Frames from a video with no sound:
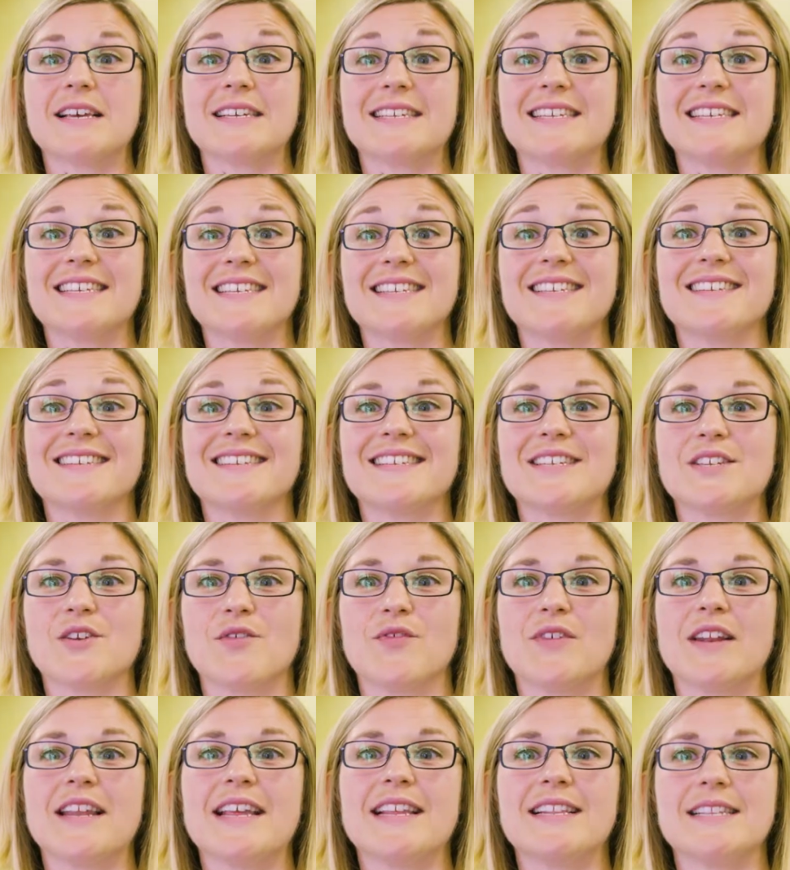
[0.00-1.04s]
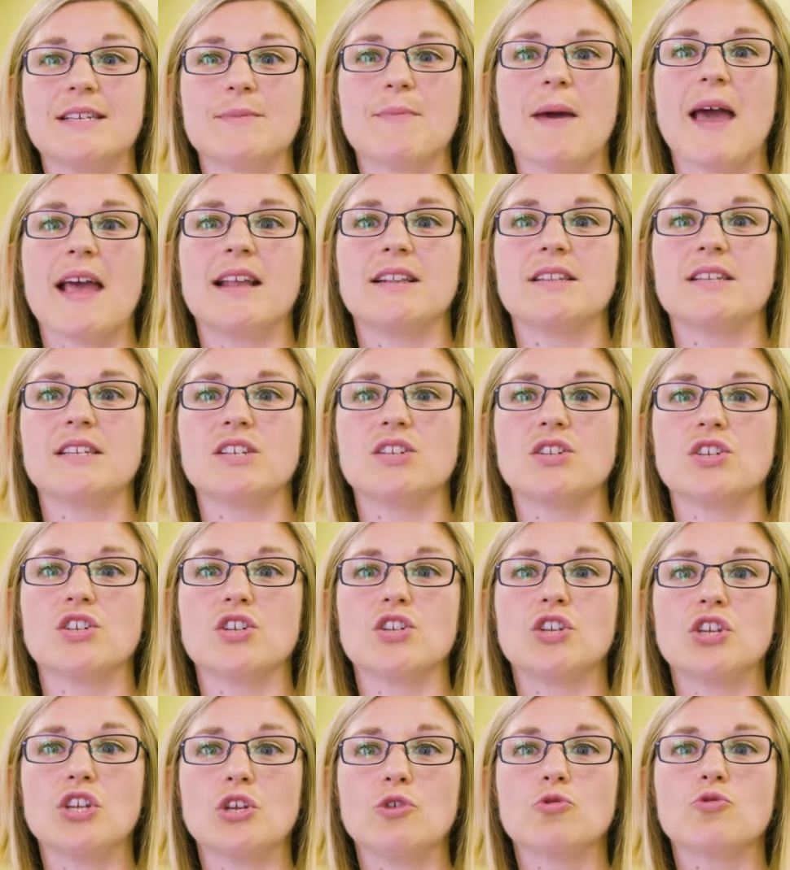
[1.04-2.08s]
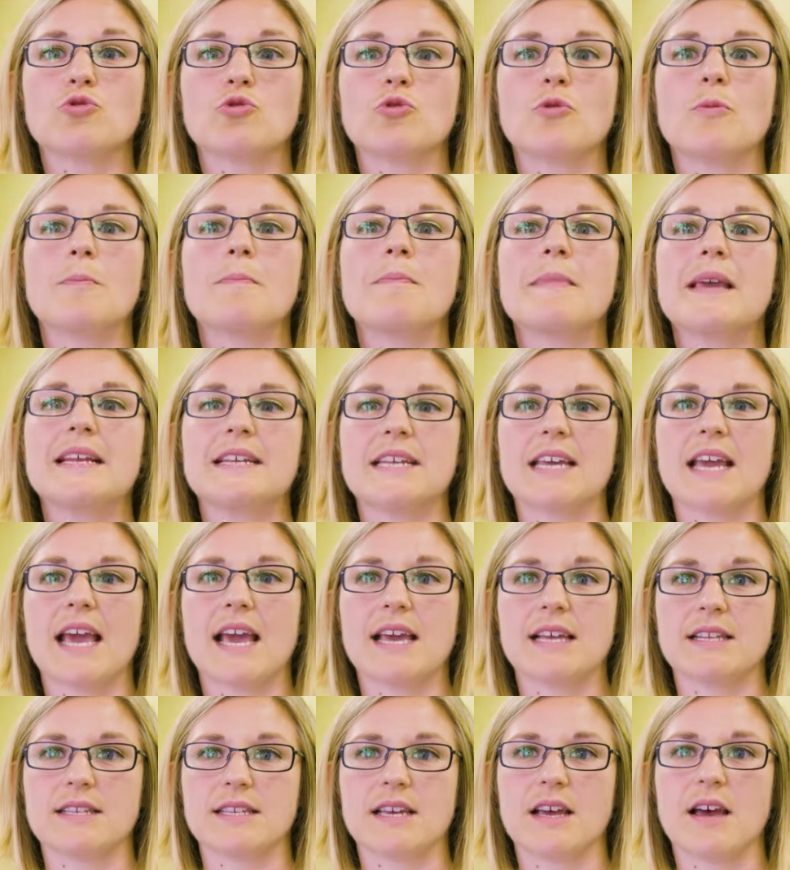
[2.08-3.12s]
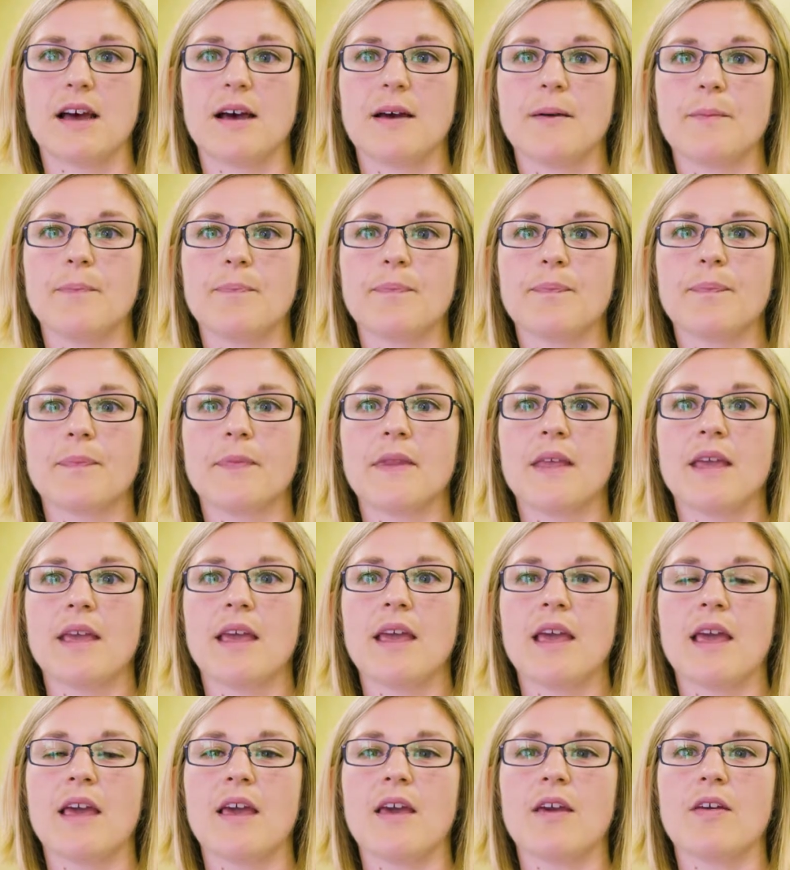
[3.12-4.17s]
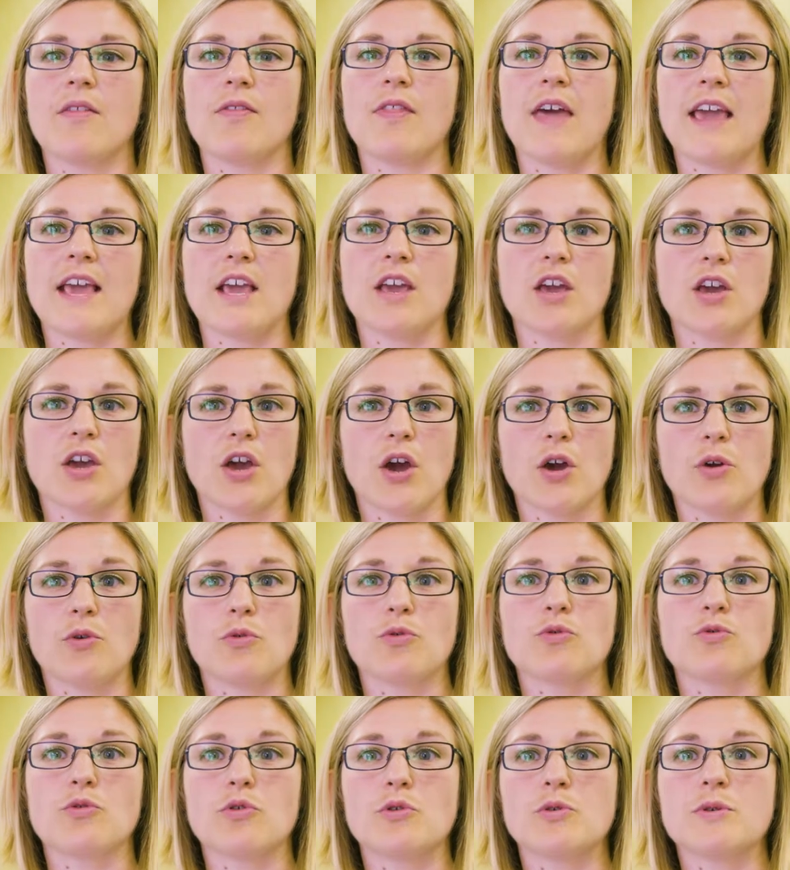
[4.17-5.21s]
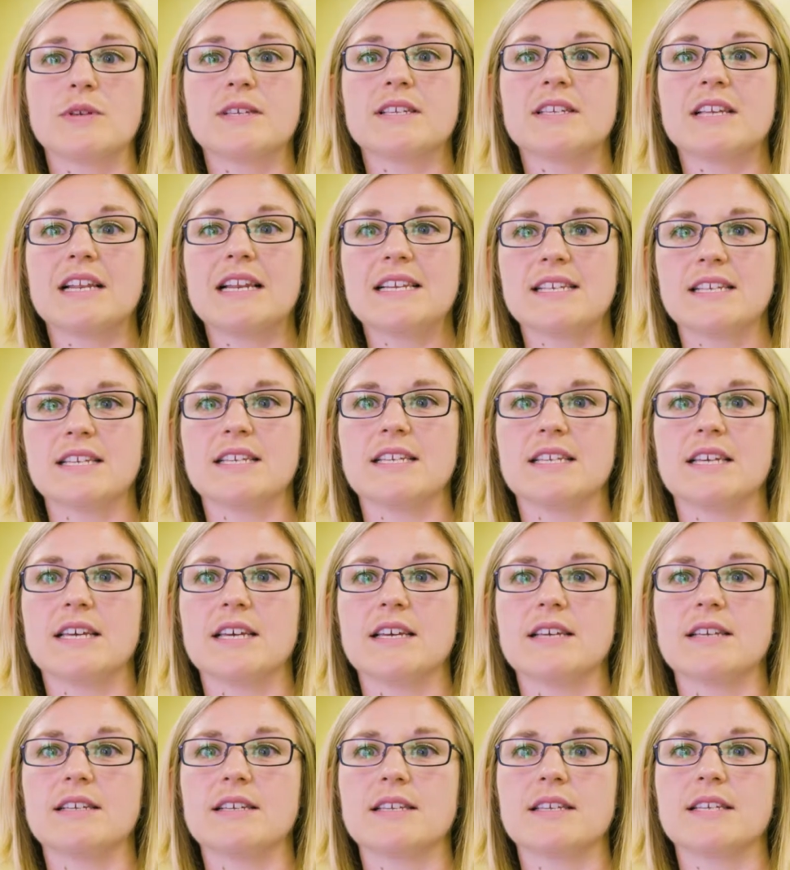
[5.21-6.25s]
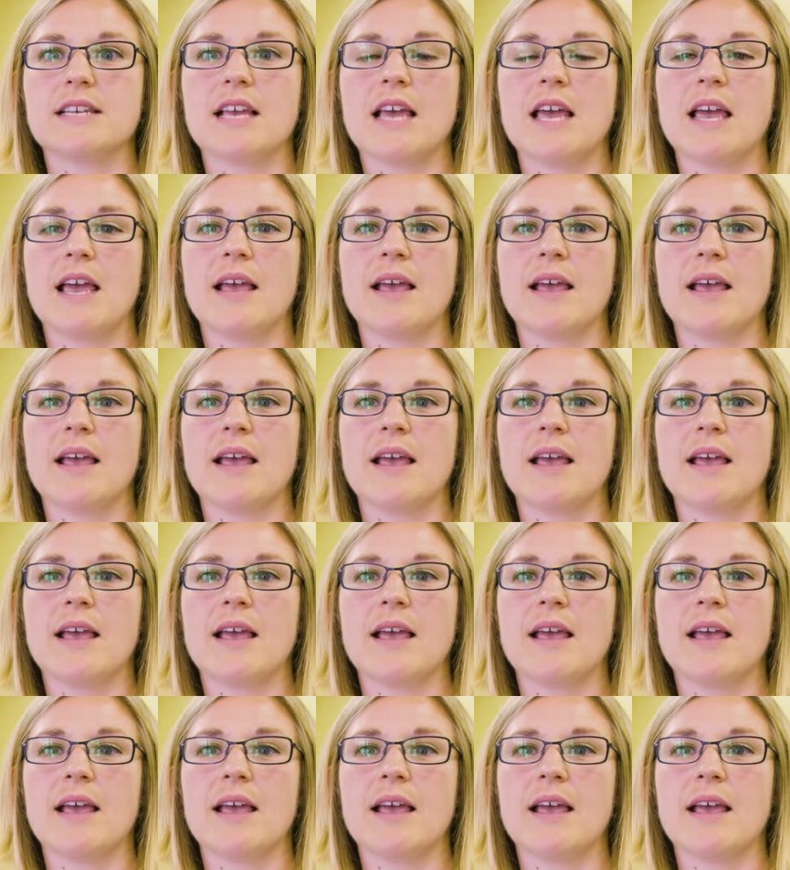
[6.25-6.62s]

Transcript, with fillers: assistance of an independent and neutral mediator. They can go through solicitors